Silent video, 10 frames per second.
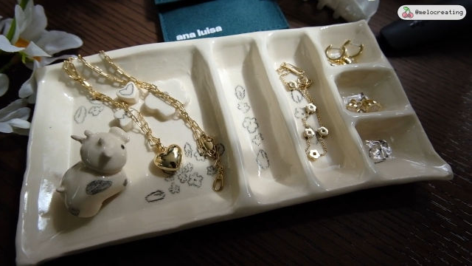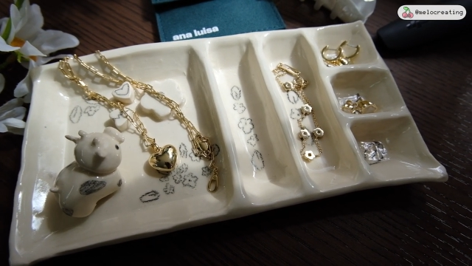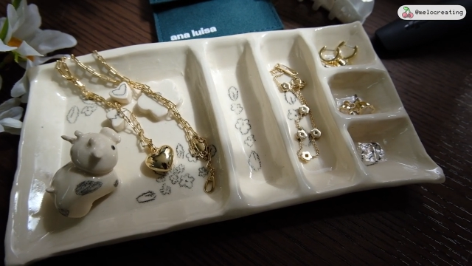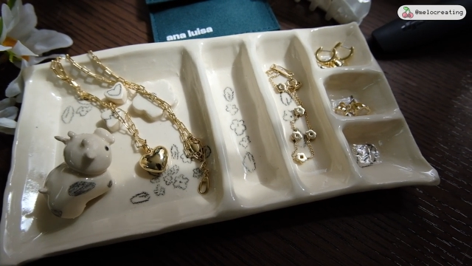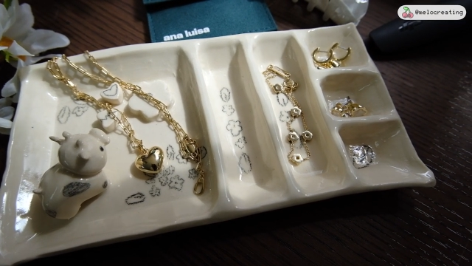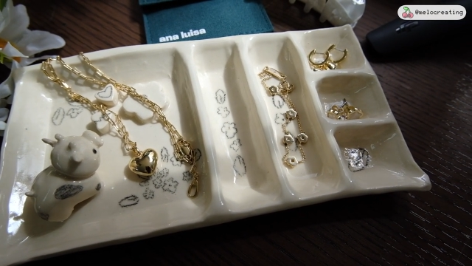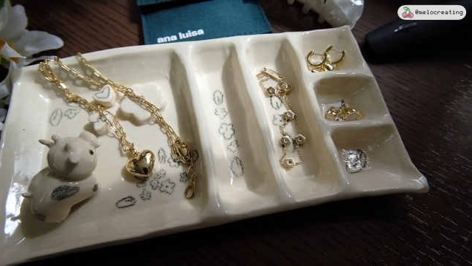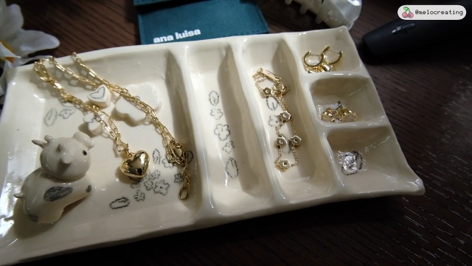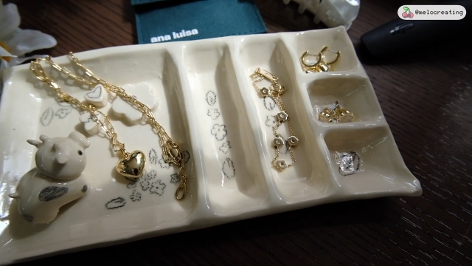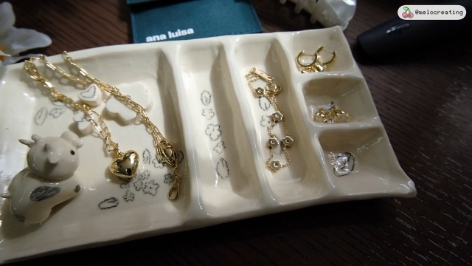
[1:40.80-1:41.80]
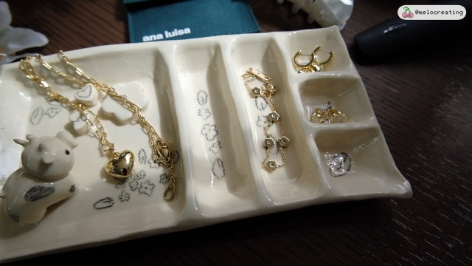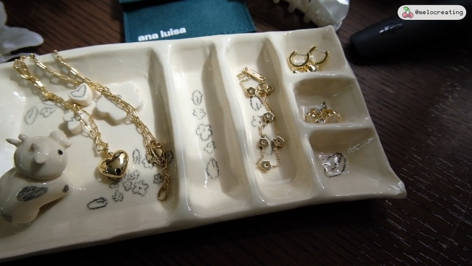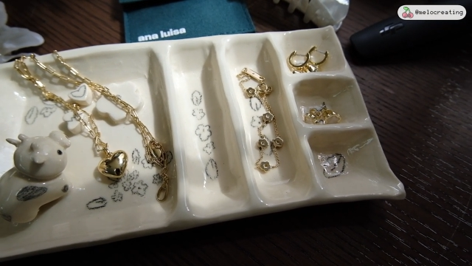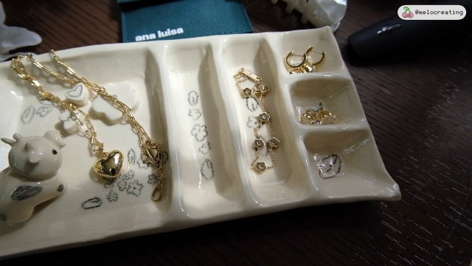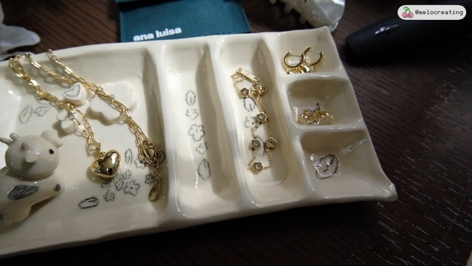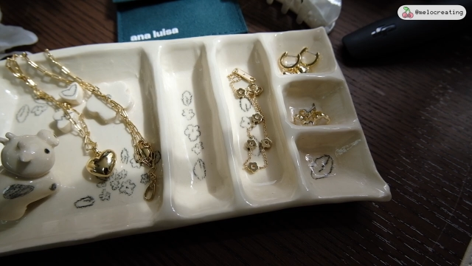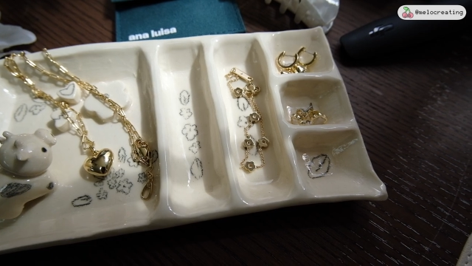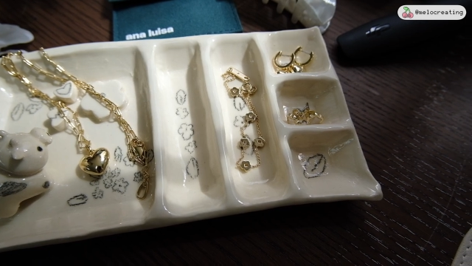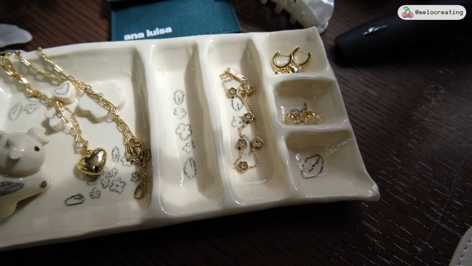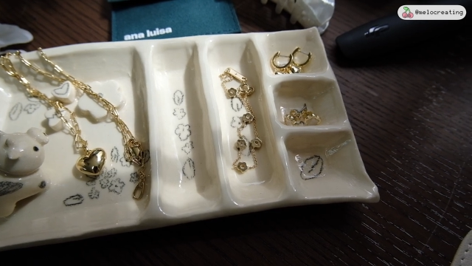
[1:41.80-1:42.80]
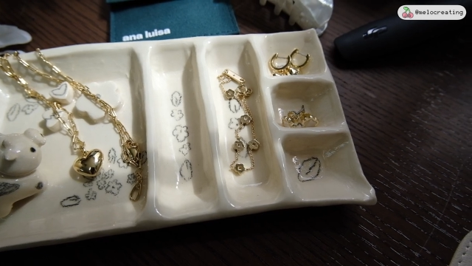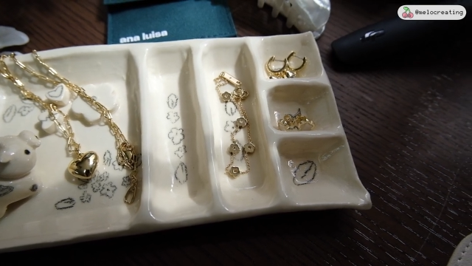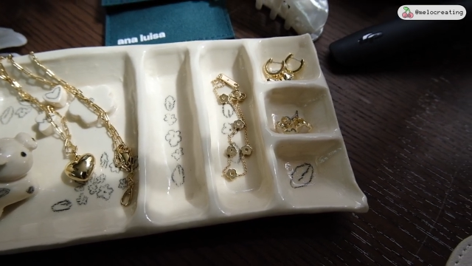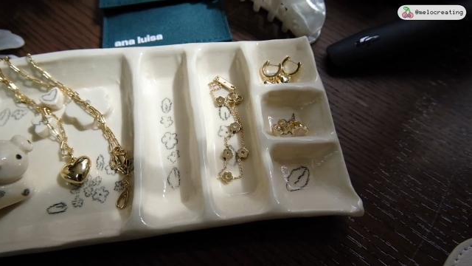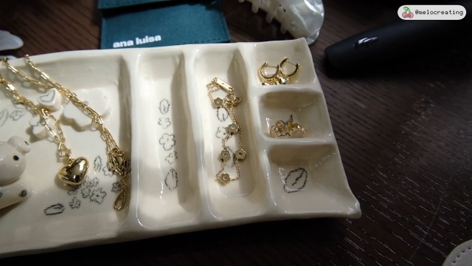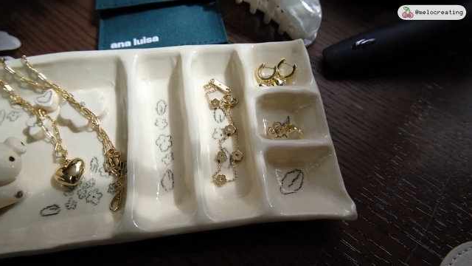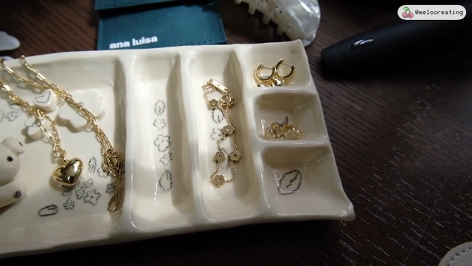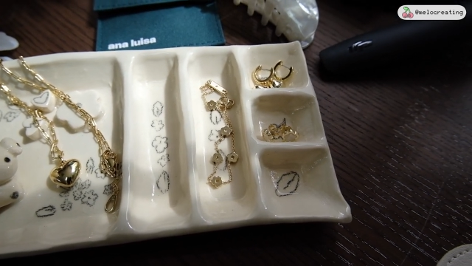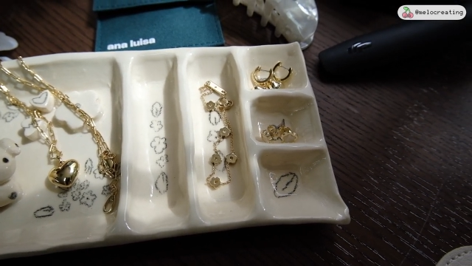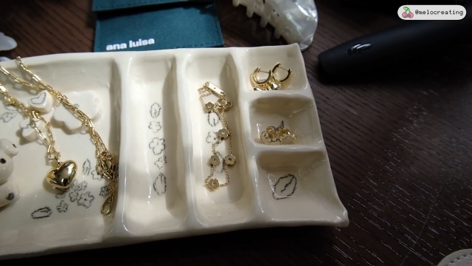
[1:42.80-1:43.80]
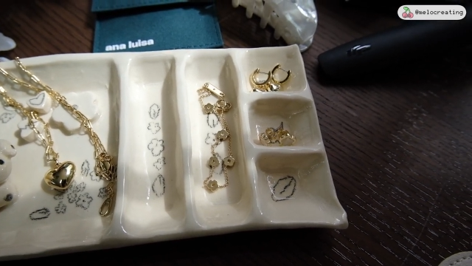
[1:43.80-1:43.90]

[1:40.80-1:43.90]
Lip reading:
(no speaker visible)